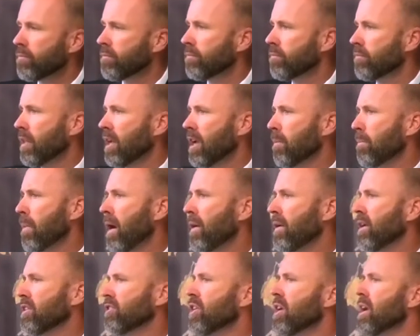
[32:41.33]
Think about
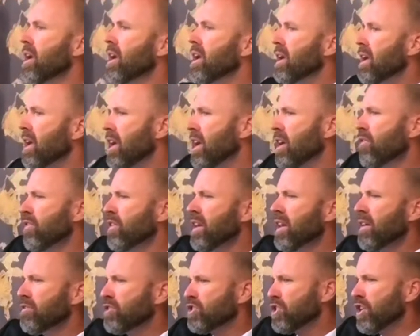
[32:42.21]
this. Even
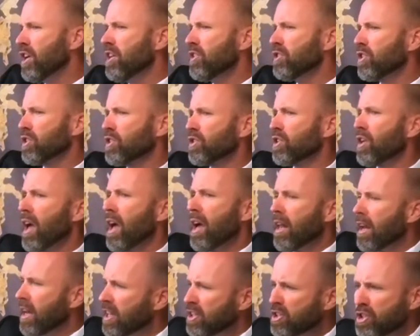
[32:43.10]
if Jesus,
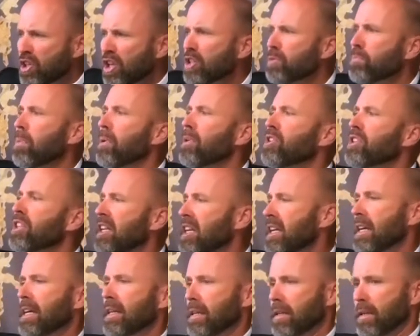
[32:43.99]
let's just
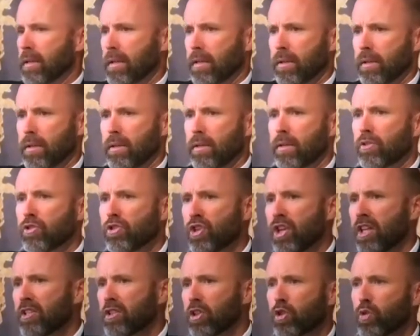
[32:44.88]
pretend
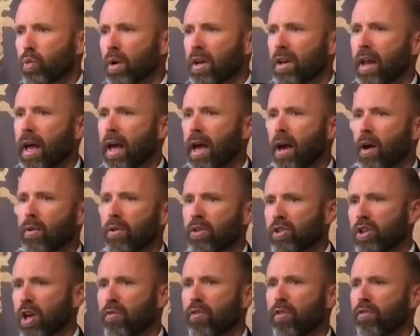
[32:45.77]
Jesus went to hell to
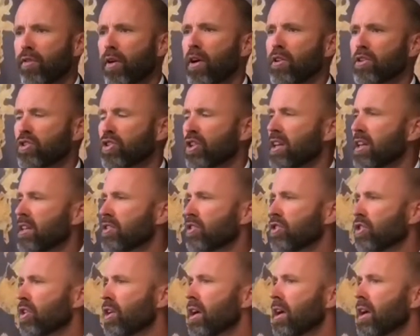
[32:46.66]
suffer for our
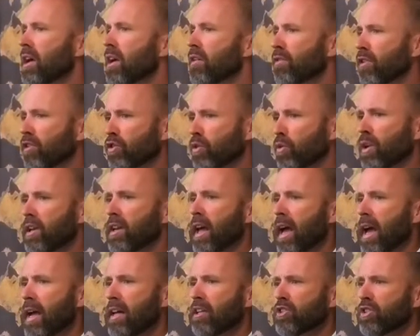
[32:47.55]
sins for three
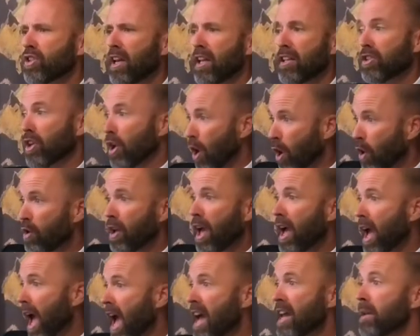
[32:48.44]
days, and they say,
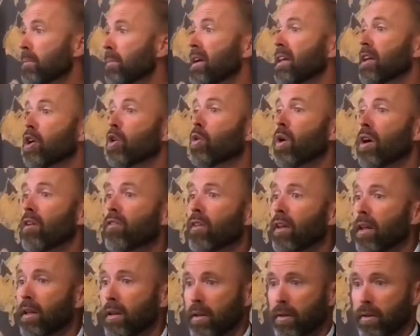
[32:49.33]
okay, it had to be an
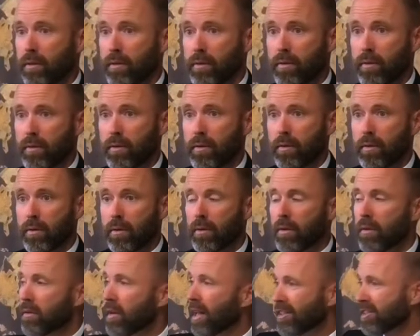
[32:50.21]
equivalent.
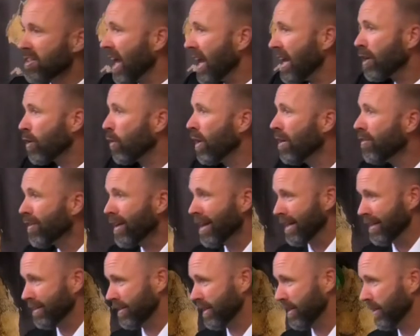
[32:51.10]
That's not
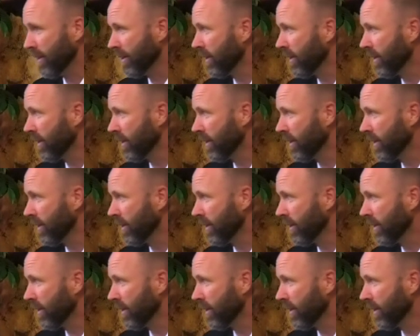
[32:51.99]
equivalent.